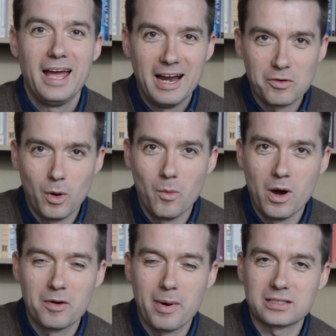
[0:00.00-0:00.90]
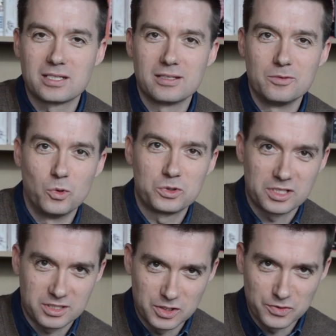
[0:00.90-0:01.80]
Hey everyone, welcome back to the
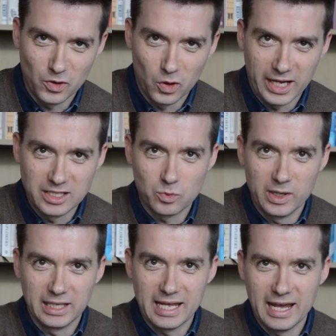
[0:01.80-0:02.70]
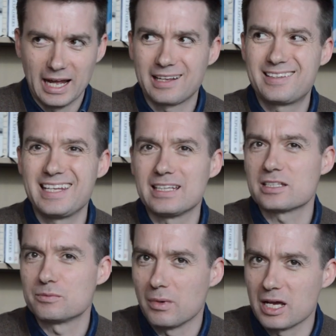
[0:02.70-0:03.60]
Waterstones vlog. It is Will here, and I think
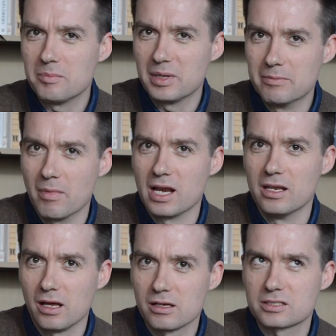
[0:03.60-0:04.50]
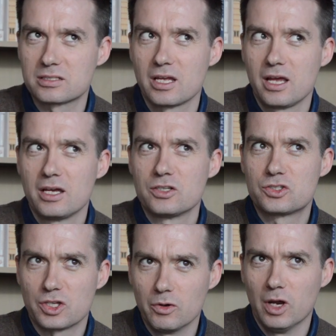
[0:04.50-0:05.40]
this might be my last
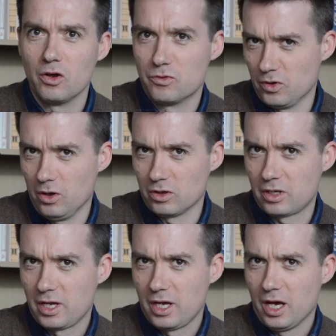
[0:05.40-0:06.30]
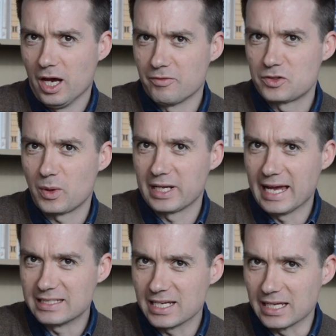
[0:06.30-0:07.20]
solo vlog for
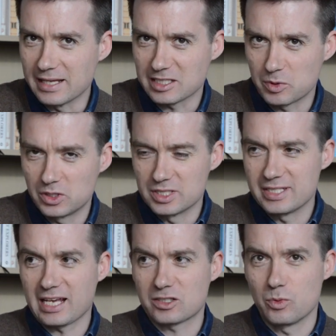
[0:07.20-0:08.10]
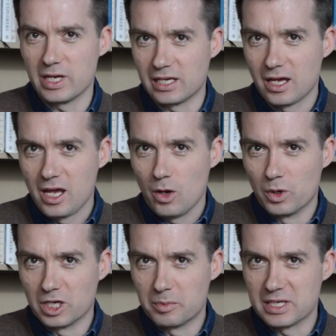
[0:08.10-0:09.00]
2018. That's because next week
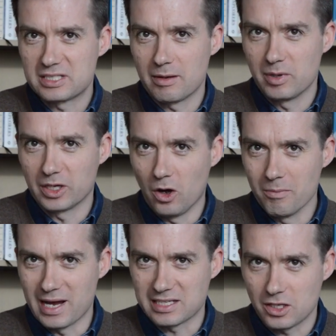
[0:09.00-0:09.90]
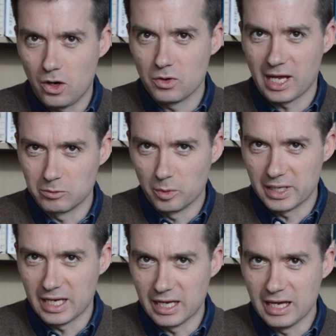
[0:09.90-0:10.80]
we're going to be assembling en masse. The whole gang will
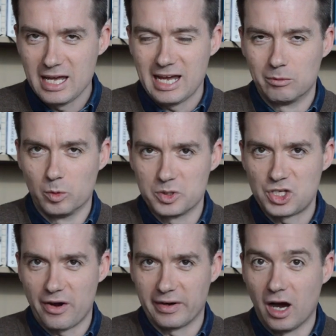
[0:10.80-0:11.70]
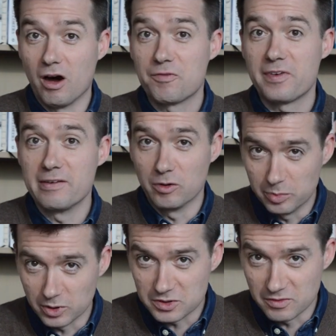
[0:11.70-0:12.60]
be here and we'll be sharing our favourite
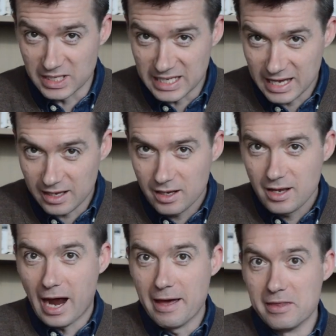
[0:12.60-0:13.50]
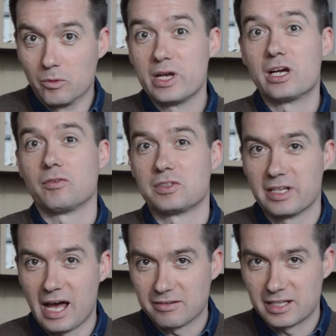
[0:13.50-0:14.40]
books of the year. And then the week after
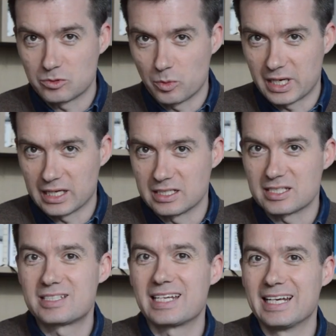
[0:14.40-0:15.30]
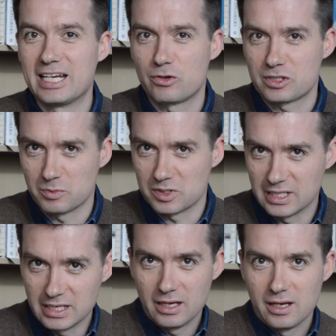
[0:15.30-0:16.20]
that, things will be getting distinctly
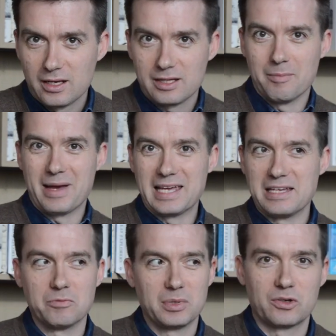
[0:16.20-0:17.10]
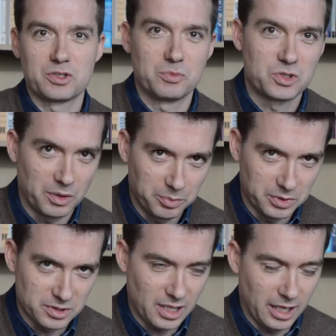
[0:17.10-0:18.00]
Christmassy. There may even be Christmas jumpers.